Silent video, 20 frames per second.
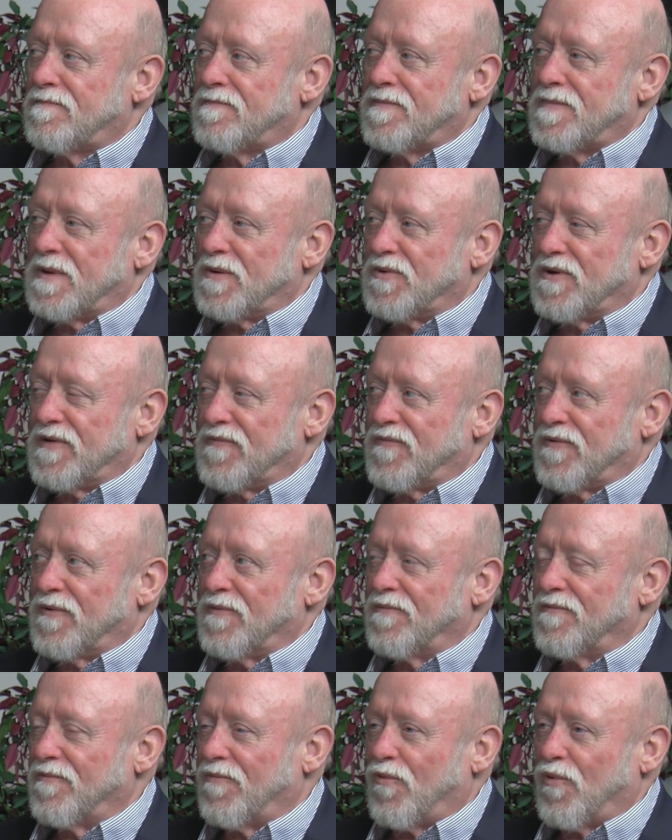there were
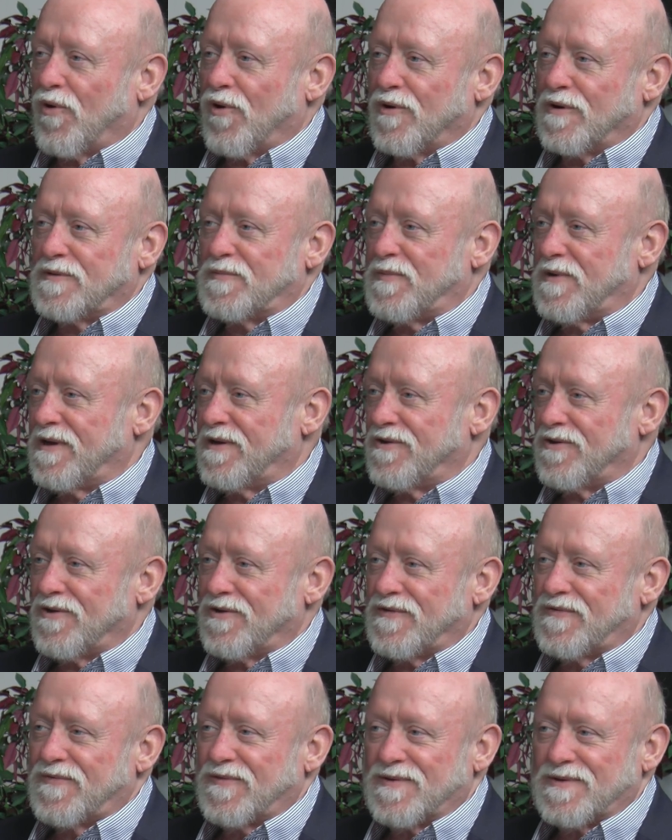different words being
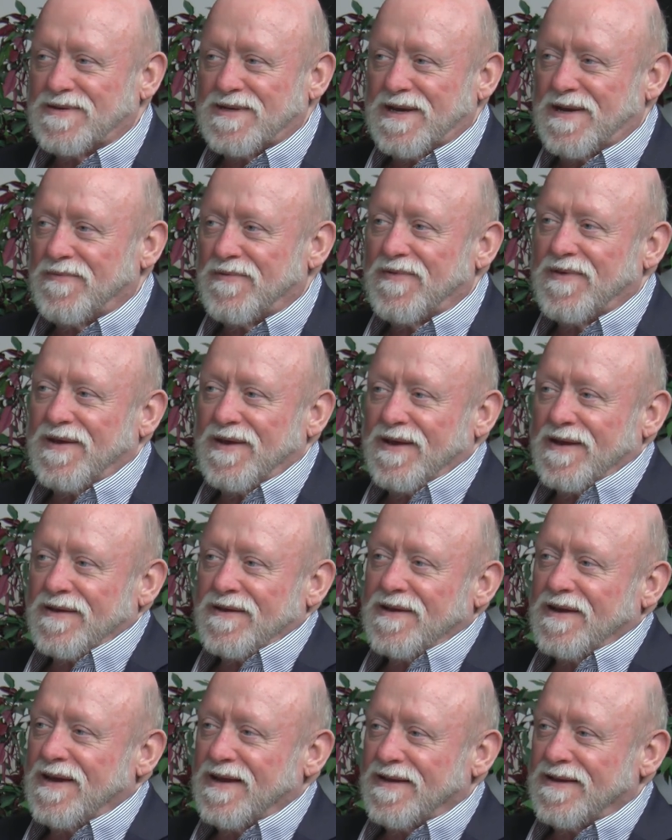used for the same thing
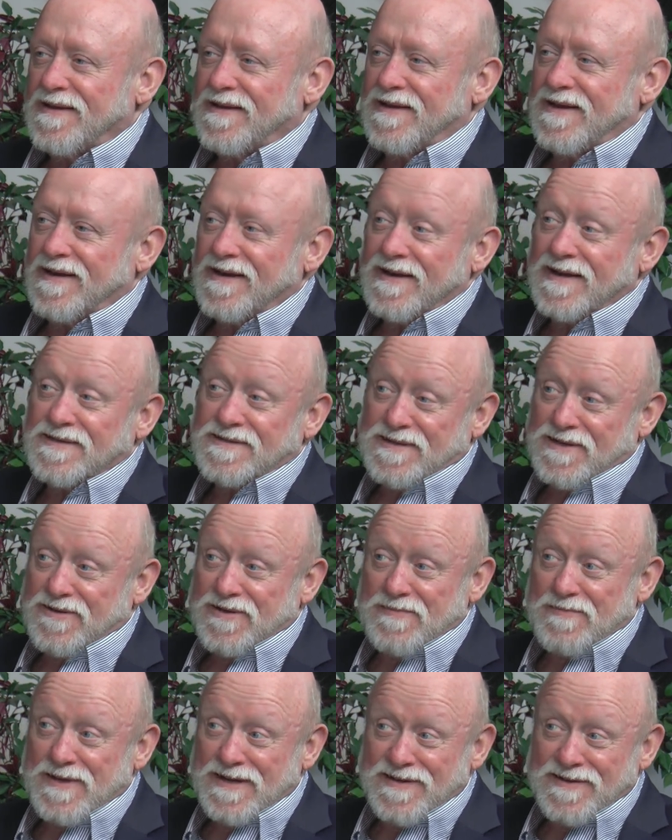and didn't
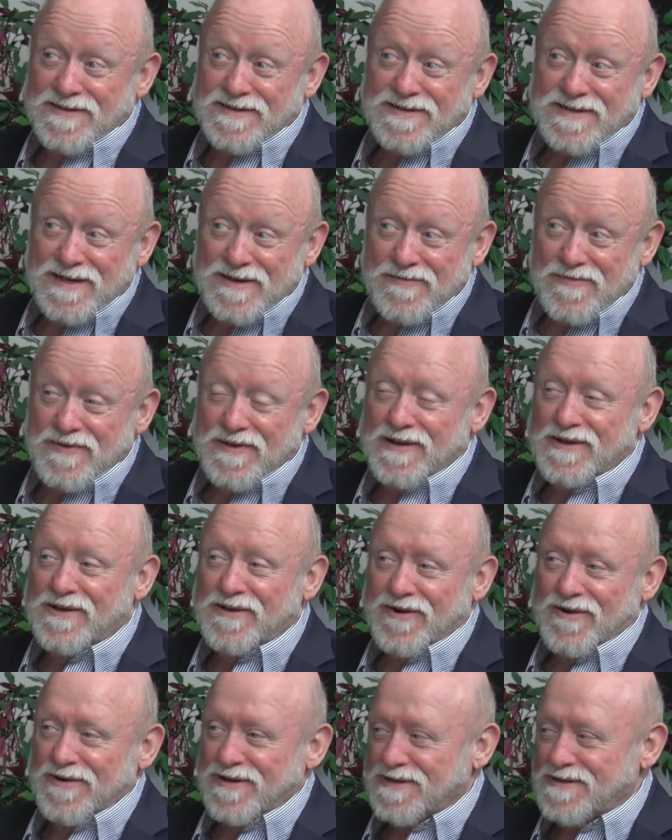necessarily mean the same thing. You
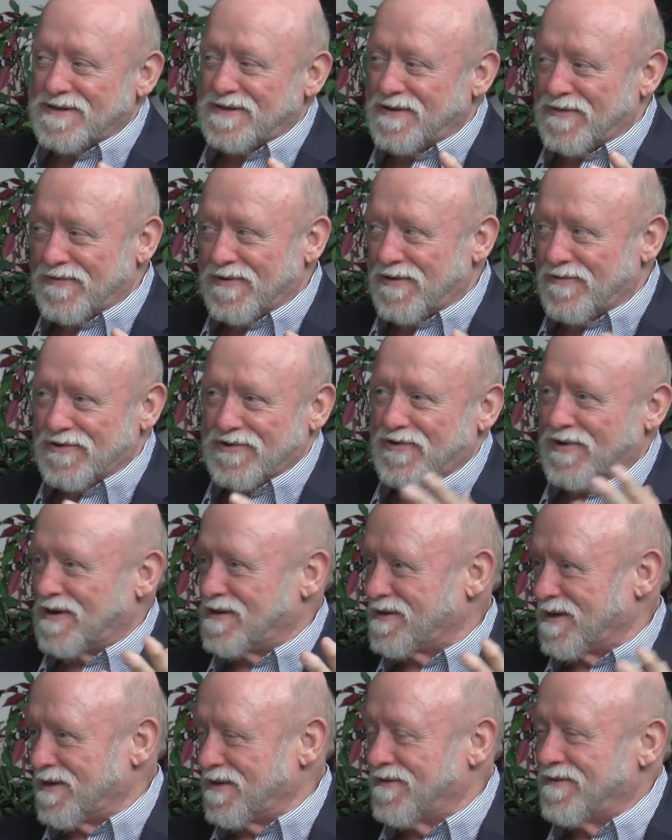know, it is if you ever
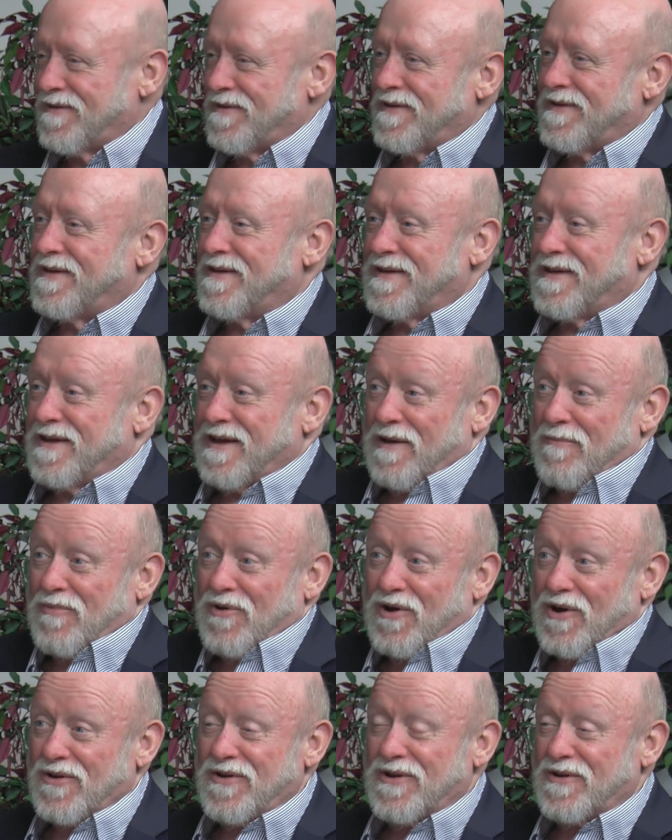translate a, a
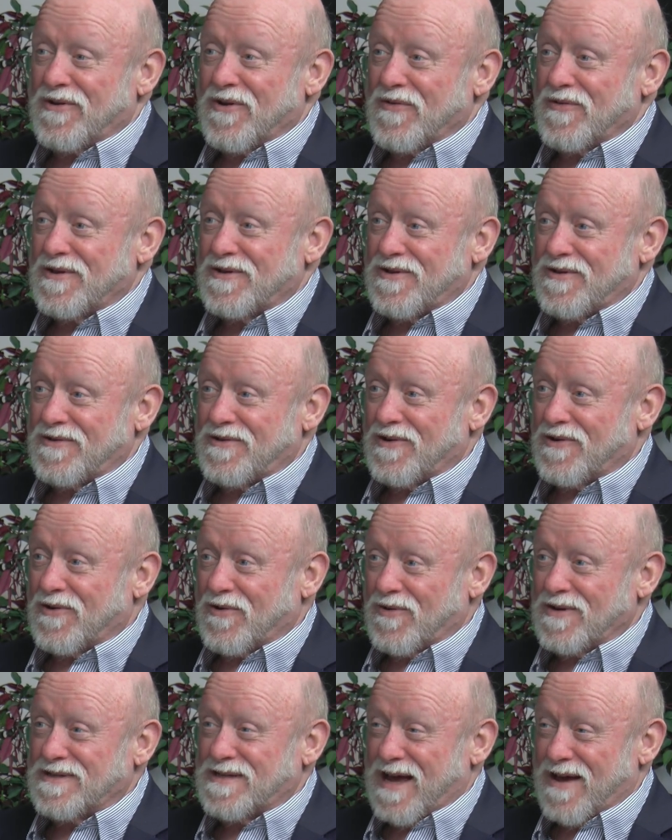book, you know that you don't
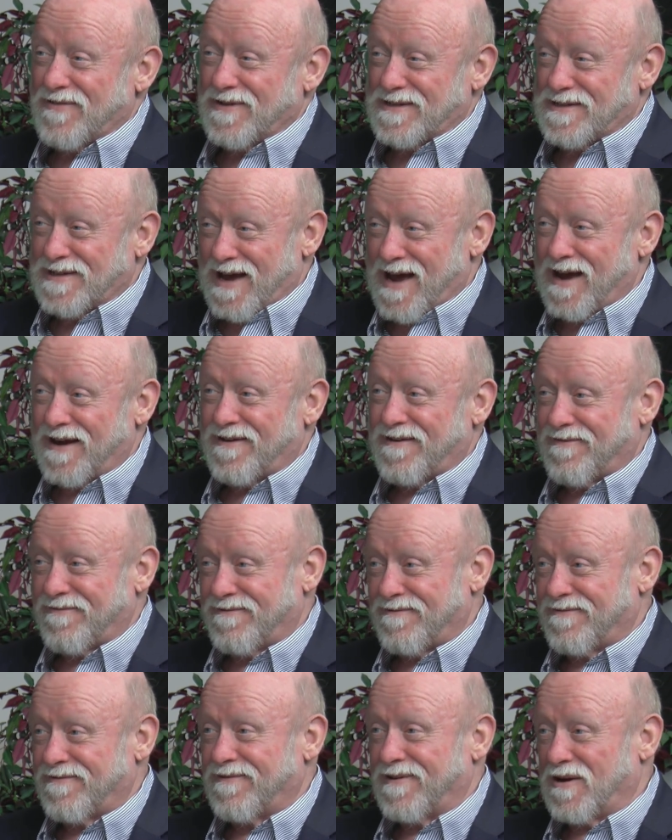always have exact
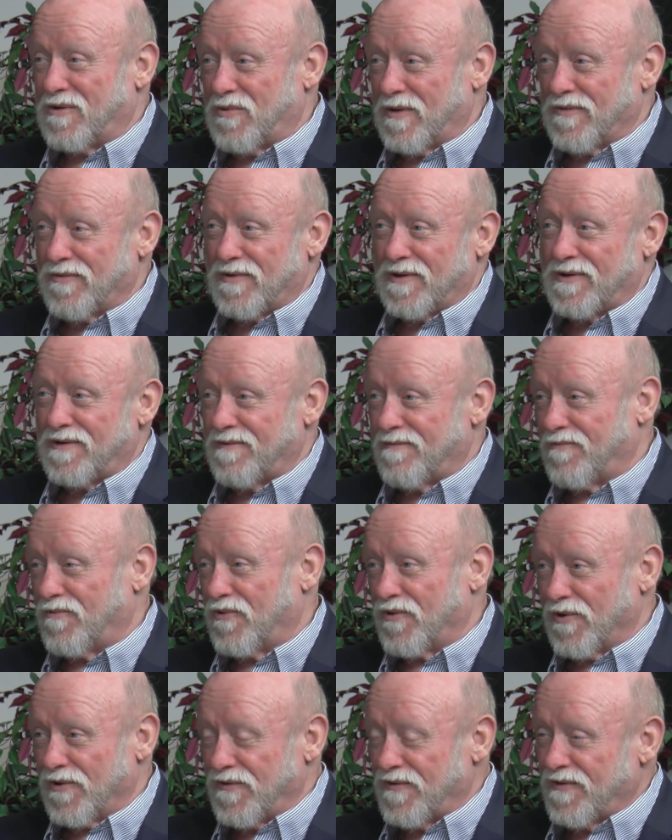equivalent
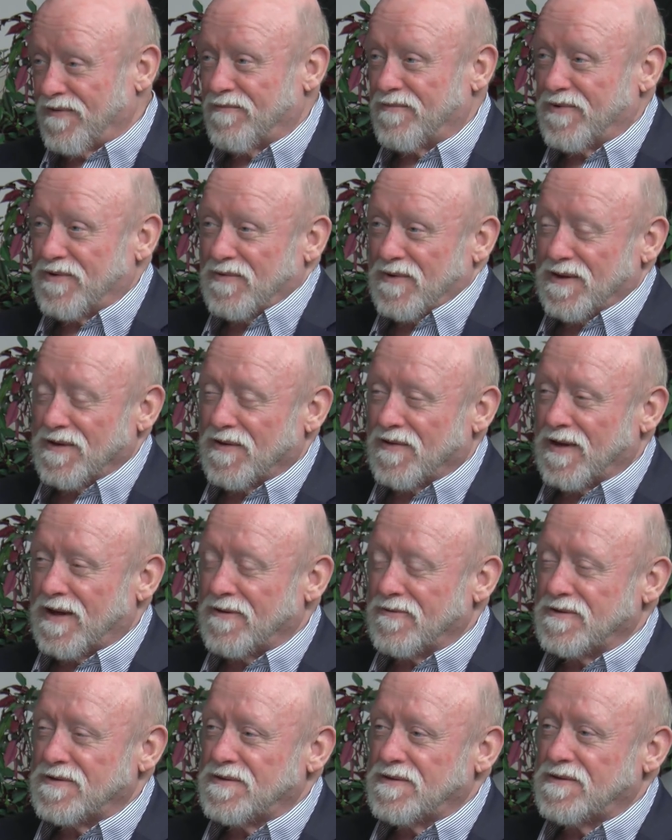words between the
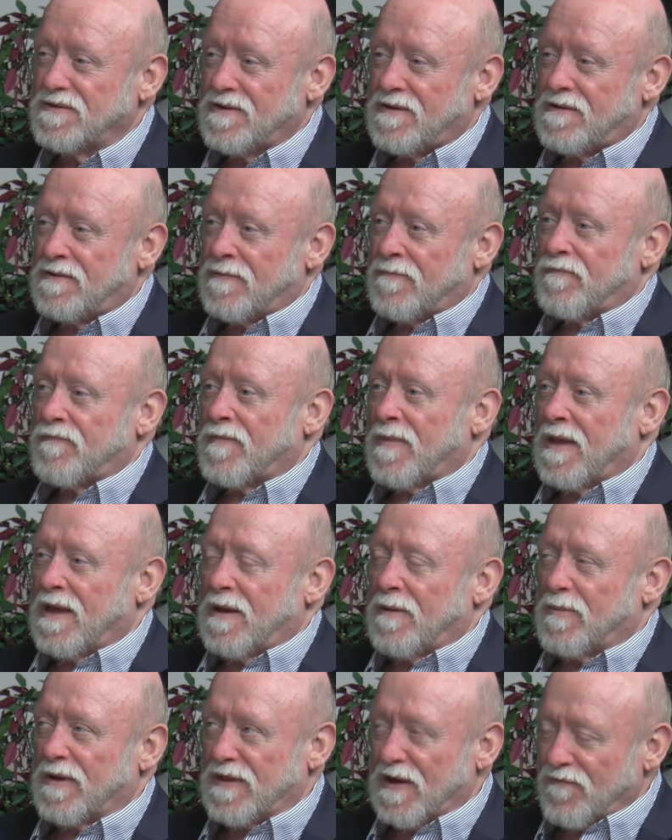languages. Yeah.
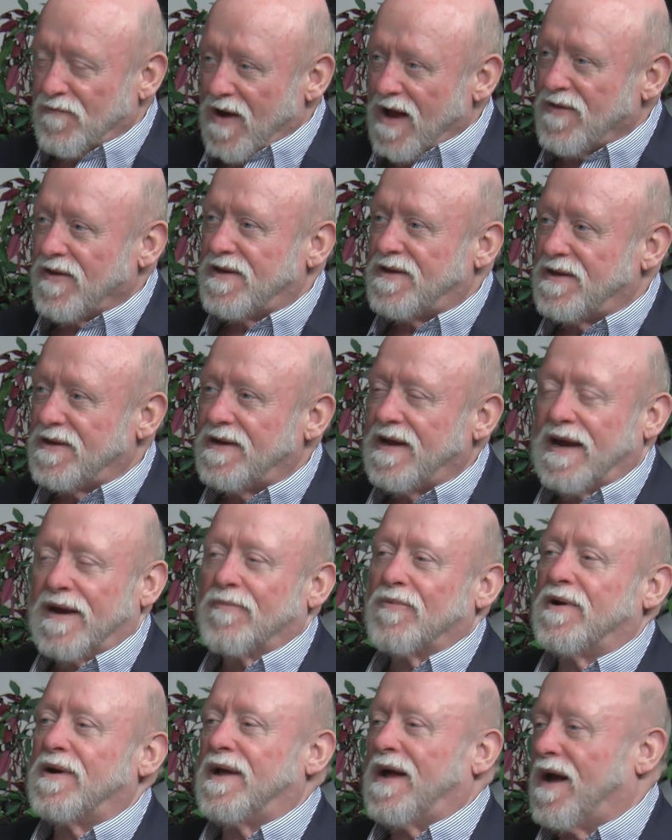But they finally did
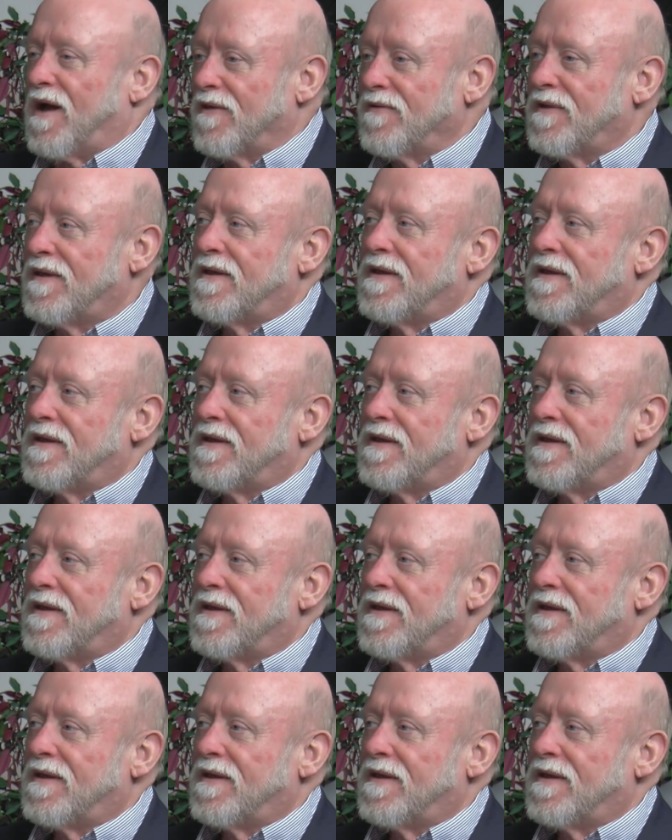hammer it out.